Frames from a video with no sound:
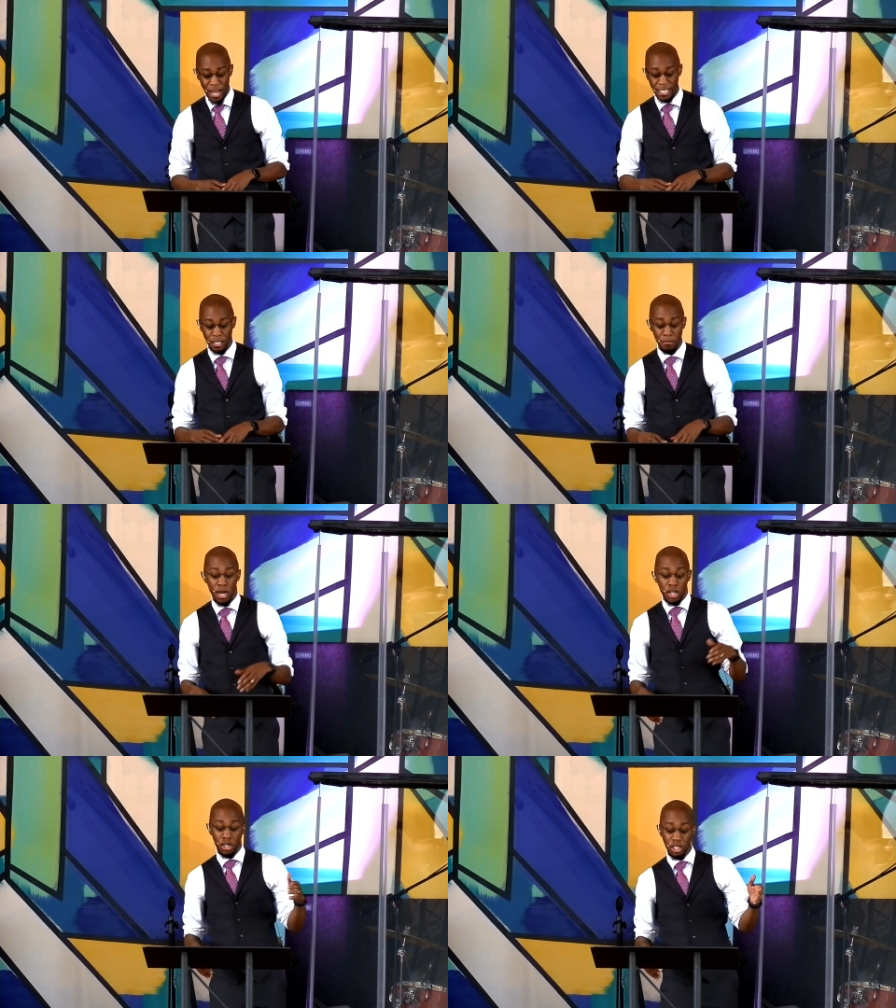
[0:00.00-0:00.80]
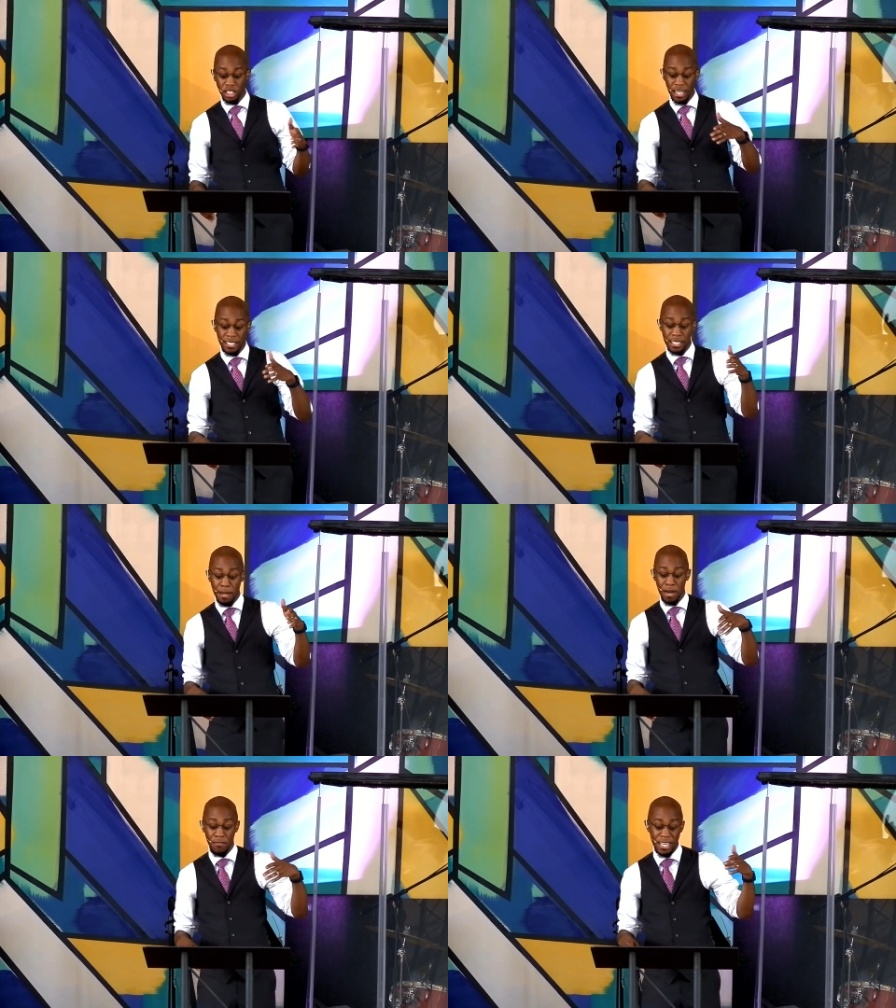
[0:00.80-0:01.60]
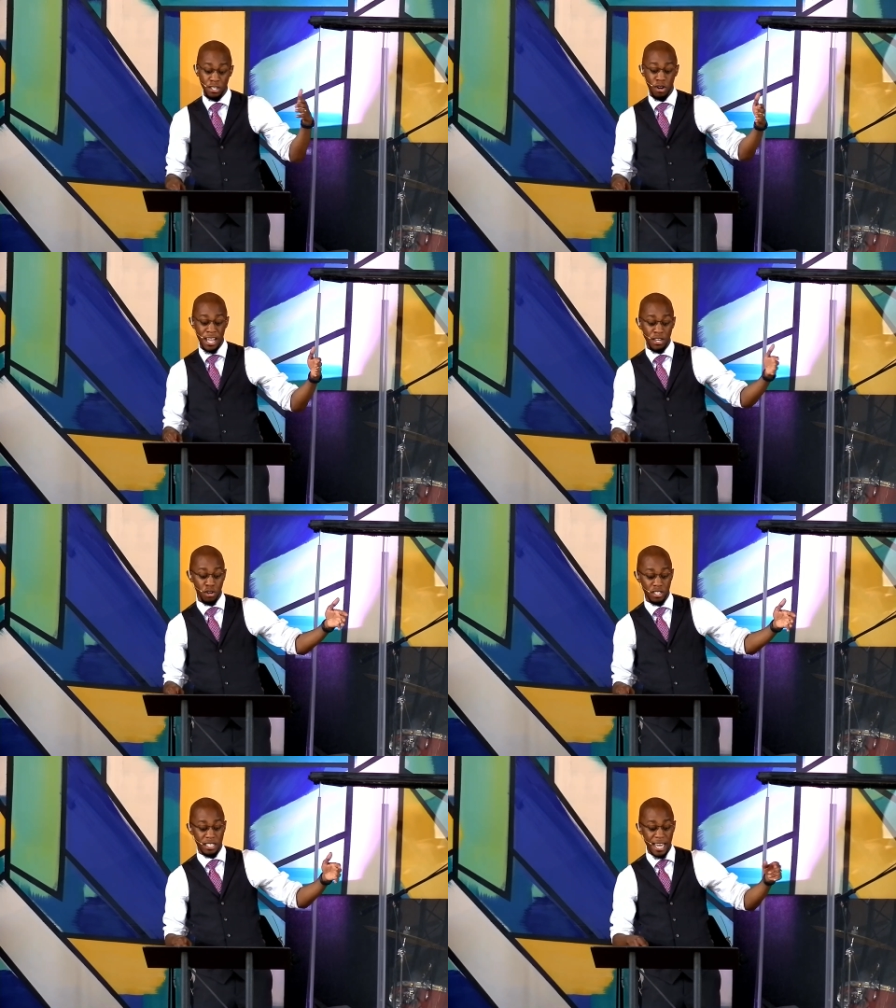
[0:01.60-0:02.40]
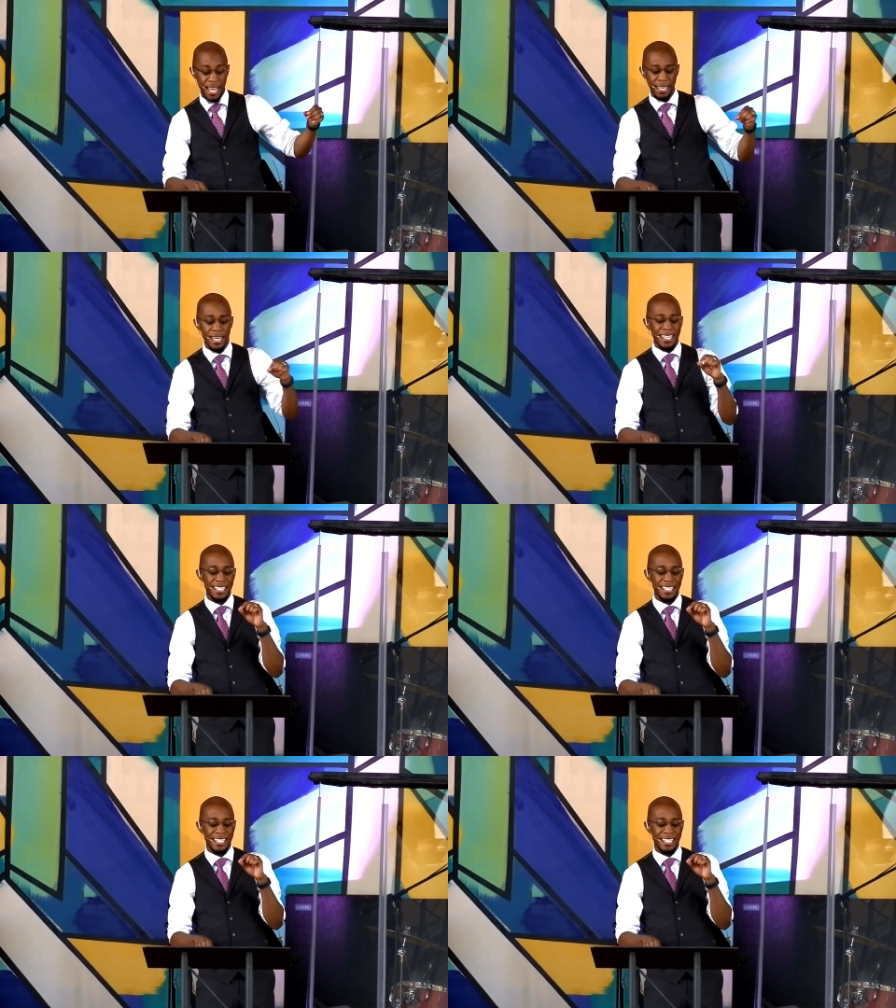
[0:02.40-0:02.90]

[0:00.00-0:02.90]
ransom, Cush and Seba in your, in your stead,